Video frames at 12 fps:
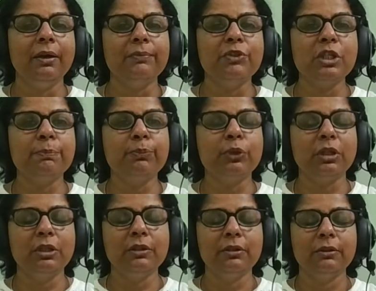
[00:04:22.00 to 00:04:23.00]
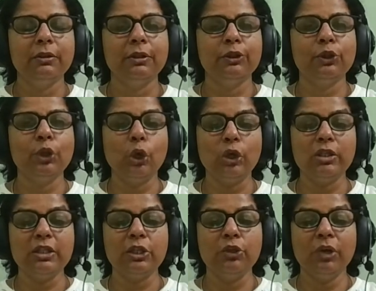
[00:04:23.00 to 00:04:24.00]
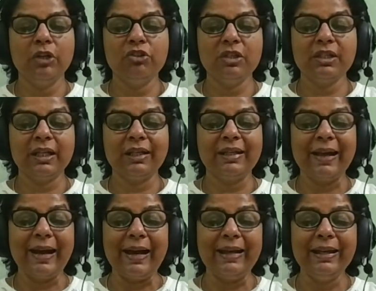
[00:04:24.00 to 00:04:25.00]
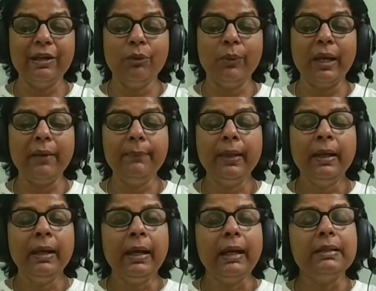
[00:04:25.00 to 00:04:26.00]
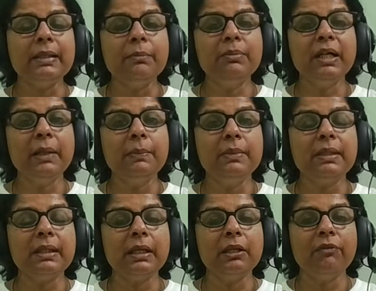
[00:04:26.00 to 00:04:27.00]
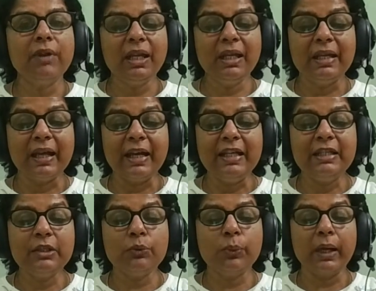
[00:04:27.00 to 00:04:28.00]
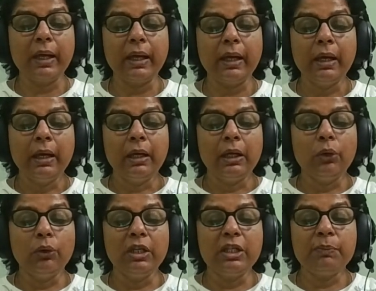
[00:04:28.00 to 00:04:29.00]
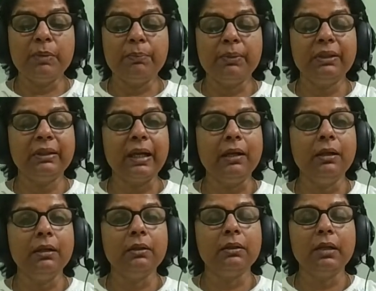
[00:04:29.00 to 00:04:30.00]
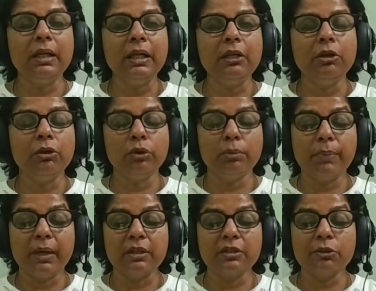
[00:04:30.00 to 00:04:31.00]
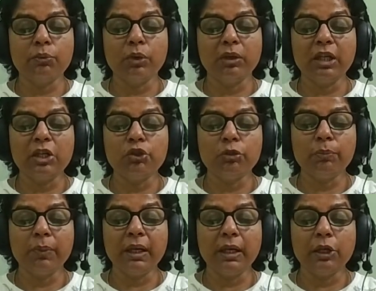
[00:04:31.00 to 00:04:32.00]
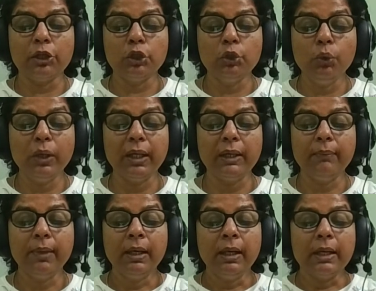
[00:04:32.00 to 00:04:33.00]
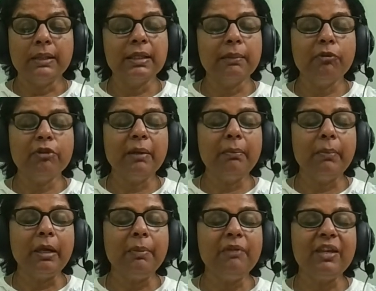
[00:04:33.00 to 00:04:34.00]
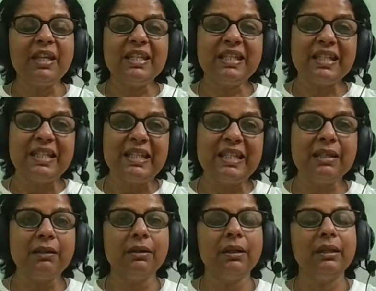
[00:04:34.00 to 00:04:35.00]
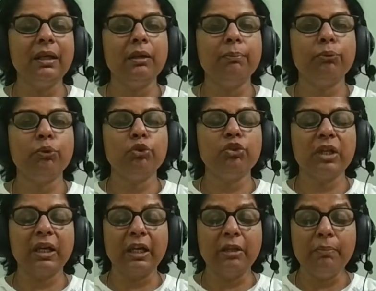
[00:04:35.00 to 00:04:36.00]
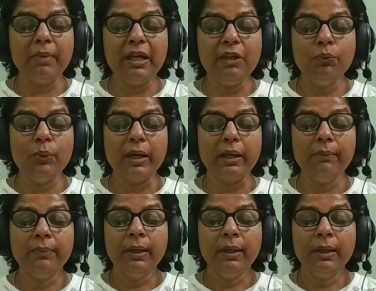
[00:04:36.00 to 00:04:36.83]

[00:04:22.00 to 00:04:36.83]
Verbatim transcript: just put in thoughts, and you can just get carried away and sometimes in a very nice way you know these people tell the leader or the pastor what they should be doing and some of them may be very sincere in their approach they can mean well